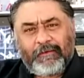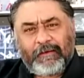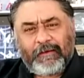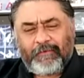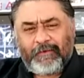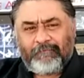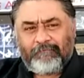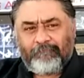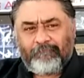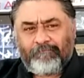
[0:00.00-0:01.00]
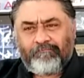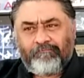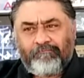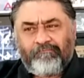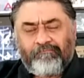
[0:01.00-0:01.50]
the world championship
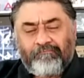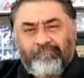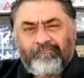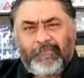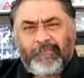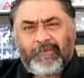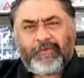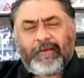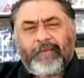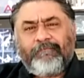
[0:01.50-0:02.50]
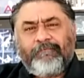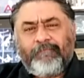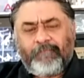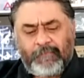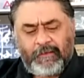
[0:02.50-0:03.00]
in 93. I
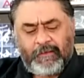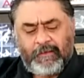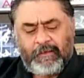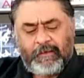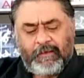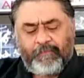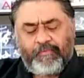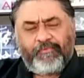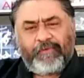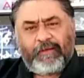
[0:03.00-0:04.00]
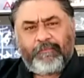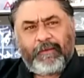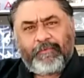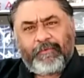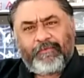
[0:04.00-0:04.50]
said,
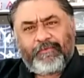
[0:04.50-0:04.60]
okay.